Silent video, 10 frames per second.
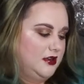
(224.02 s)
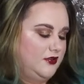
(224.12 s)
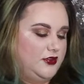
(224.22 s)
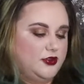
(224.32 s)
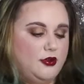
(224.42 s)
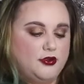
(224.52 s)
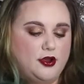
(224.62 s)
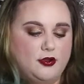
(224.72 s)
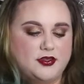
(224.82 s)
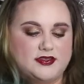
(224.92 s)
If you don't
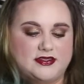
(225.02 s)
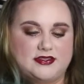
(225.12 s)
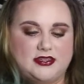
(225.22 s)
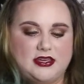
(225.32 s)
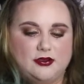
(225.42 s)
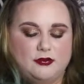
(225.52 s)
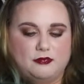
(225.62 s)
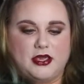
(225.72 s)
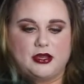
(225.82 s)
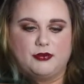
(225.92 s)
know, this is the
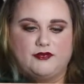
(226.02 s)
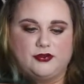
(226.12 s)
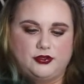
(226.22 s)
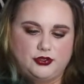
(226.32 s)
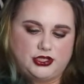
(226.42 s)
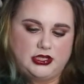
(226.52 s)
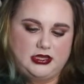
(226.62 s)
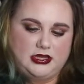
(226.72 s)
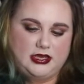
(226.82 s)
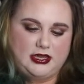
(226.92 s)
Makeup
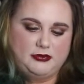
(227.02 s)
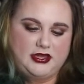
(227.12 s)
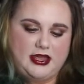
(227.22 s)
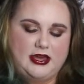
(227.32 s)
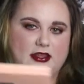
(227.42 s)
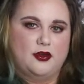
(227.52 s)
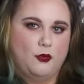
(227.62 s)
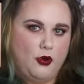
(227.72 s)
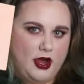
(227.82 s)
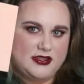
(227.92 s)
Revolution, the Emily Edit the
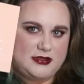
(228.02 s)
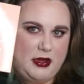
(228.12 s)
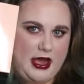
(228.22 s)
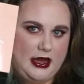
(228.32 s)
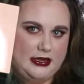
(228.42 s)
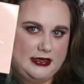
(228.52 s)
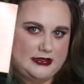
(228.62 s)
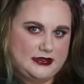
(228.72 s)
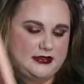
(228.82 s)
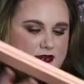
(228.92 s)
Wants
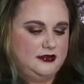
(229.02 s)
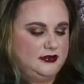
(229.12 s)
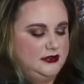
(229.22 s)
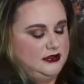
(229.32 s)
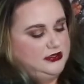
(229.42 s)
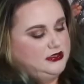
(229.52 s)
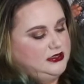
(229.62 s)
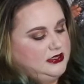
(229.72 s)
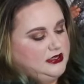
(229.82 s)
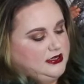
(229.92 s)
palette.
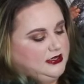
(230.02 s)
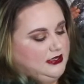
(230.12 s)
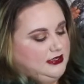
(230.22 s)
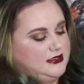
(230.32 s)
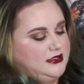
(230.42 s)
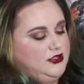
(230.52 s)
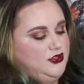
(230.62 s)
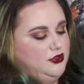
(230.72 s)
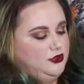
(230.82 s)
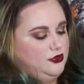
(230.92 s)
It is
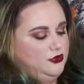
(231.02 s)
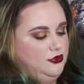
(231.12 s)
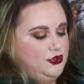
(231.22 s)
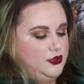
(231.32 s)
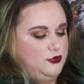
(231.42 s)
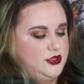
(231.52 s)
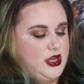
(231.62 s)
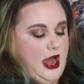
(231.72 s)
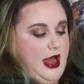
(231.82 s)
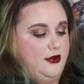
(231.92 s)
huge,
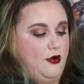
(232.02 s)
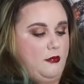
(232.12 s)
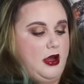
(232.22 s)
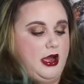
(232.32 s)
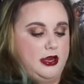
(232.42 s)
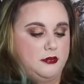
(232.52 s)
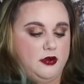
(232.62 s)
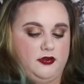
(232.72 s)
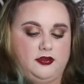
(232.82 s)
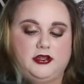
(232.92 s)
which I don't mind
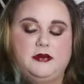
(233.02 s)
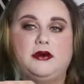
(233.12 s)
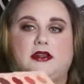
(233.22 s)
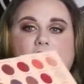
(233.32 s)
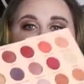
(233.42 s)
personally, but